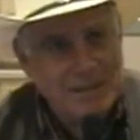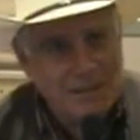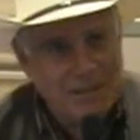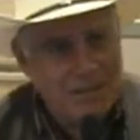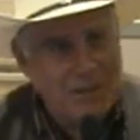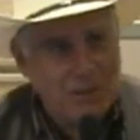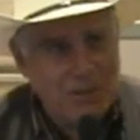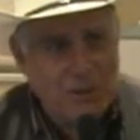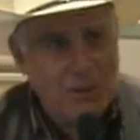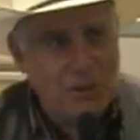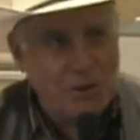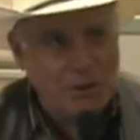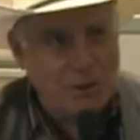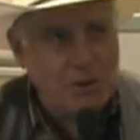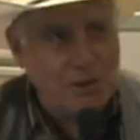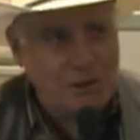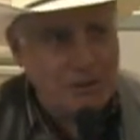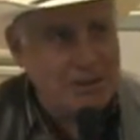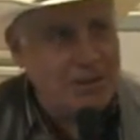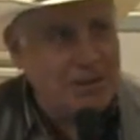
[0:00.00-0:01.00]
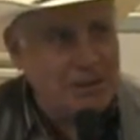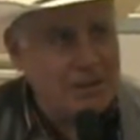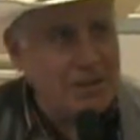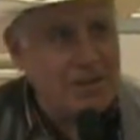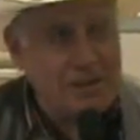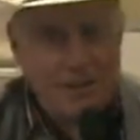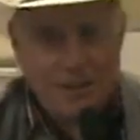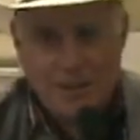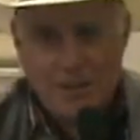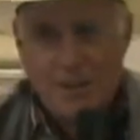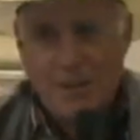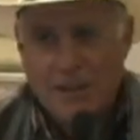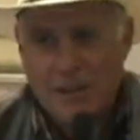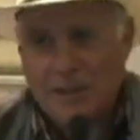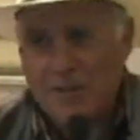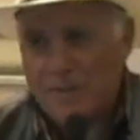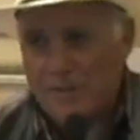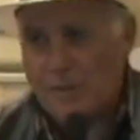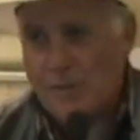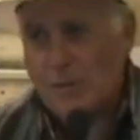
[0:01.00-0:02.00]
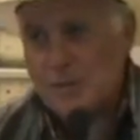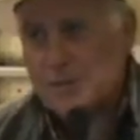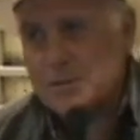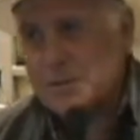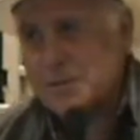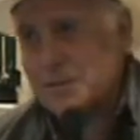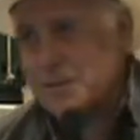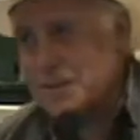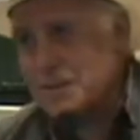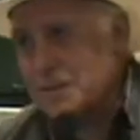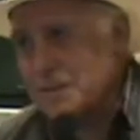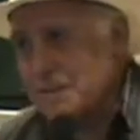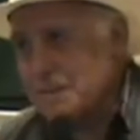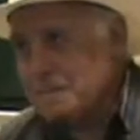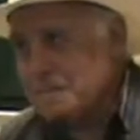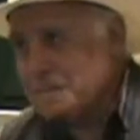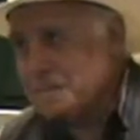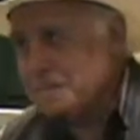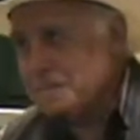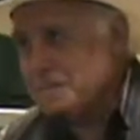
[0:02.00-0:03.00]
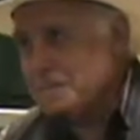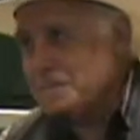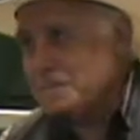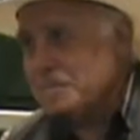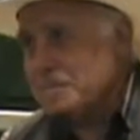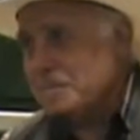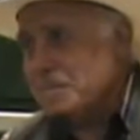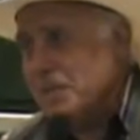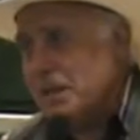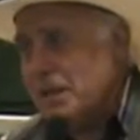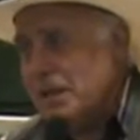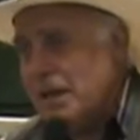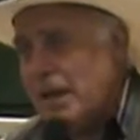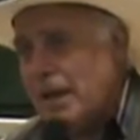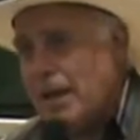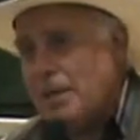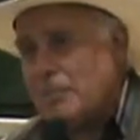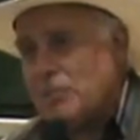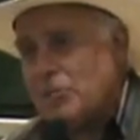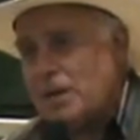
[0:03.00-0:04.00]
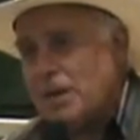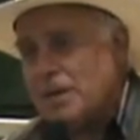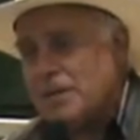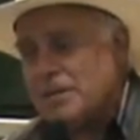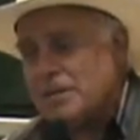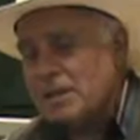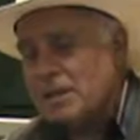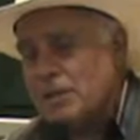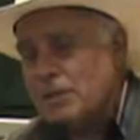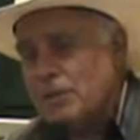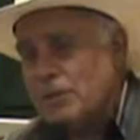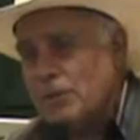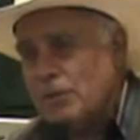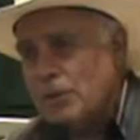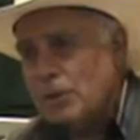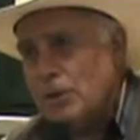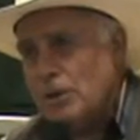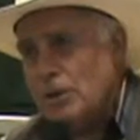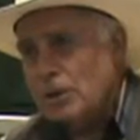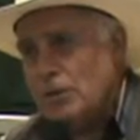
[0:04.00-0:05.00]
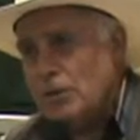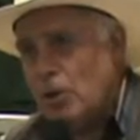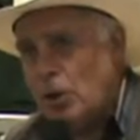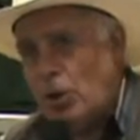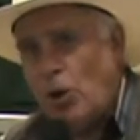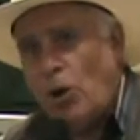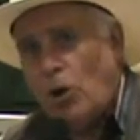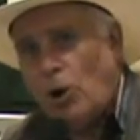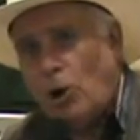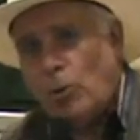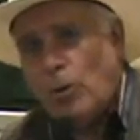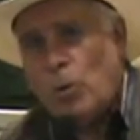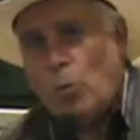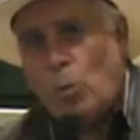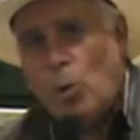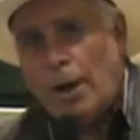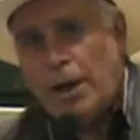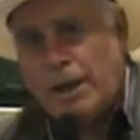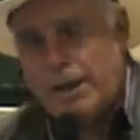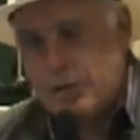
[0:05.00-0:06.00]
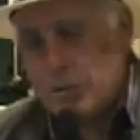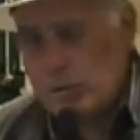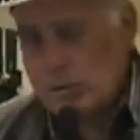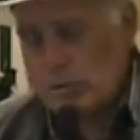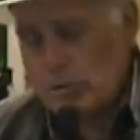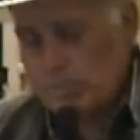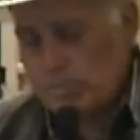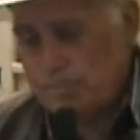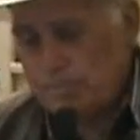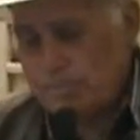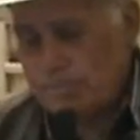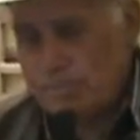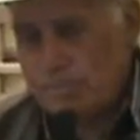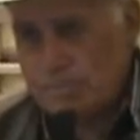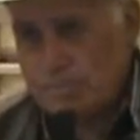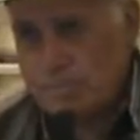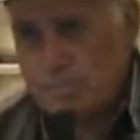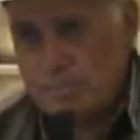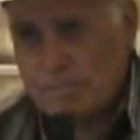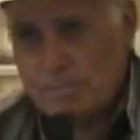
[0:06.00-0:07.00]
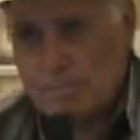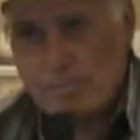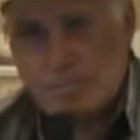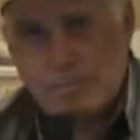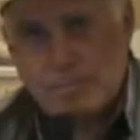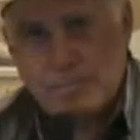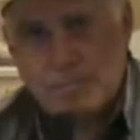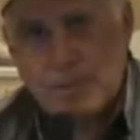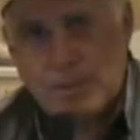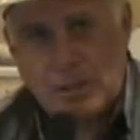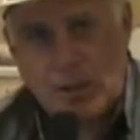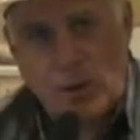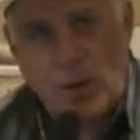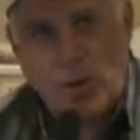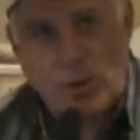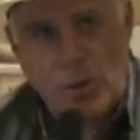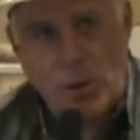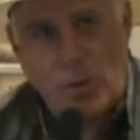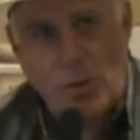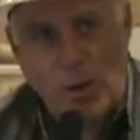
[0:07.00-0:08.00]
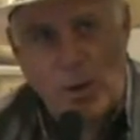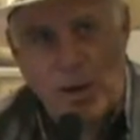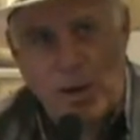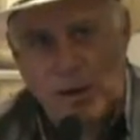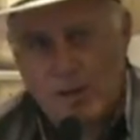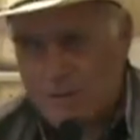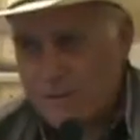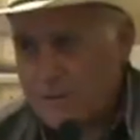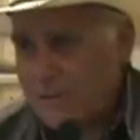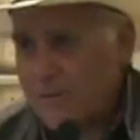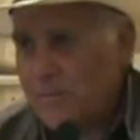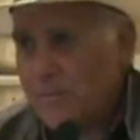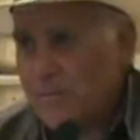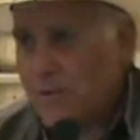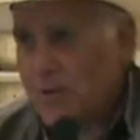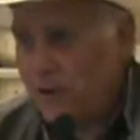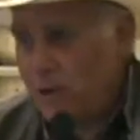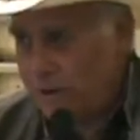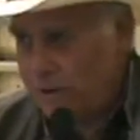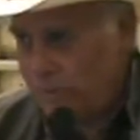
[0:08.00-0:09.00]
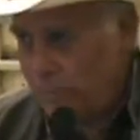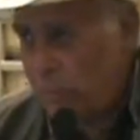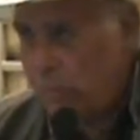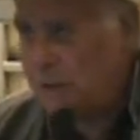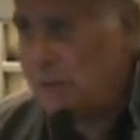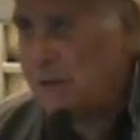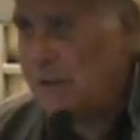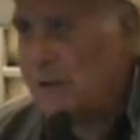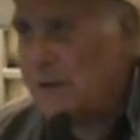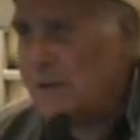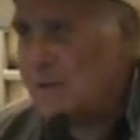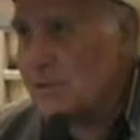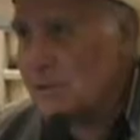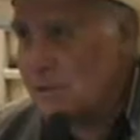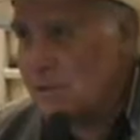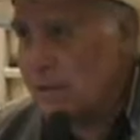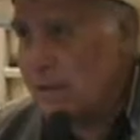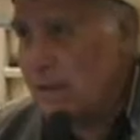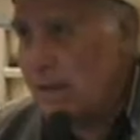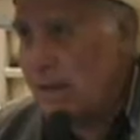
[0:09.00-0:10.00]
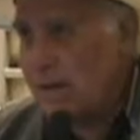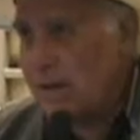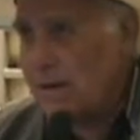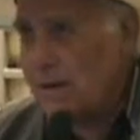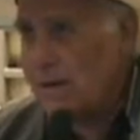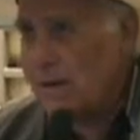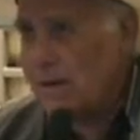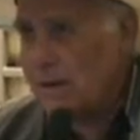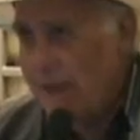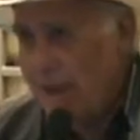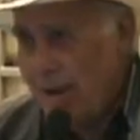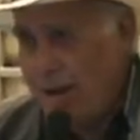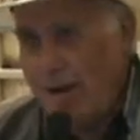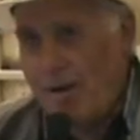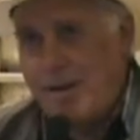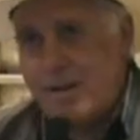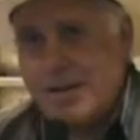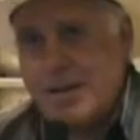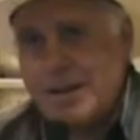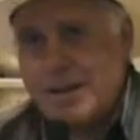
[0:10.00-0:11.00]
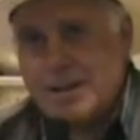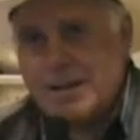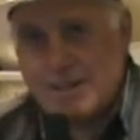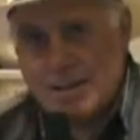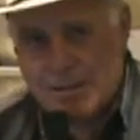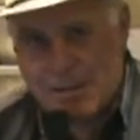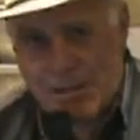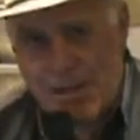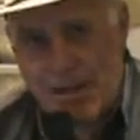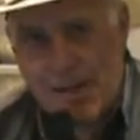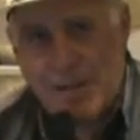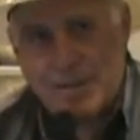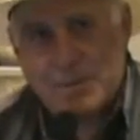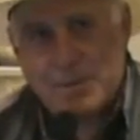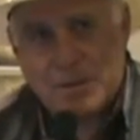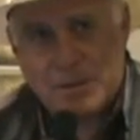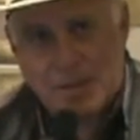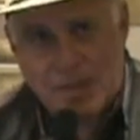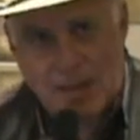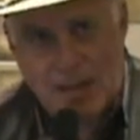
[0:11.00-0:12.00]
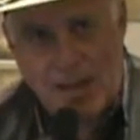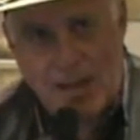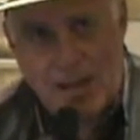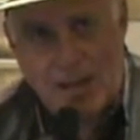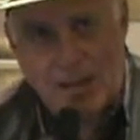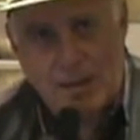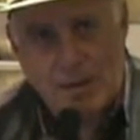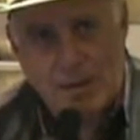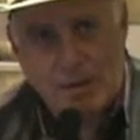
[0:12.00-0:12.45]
He said we should have resisted the KGB at the first. And I'm trying to say to you, the longer we wait, the harder it will be to stand. Now is the time to stand.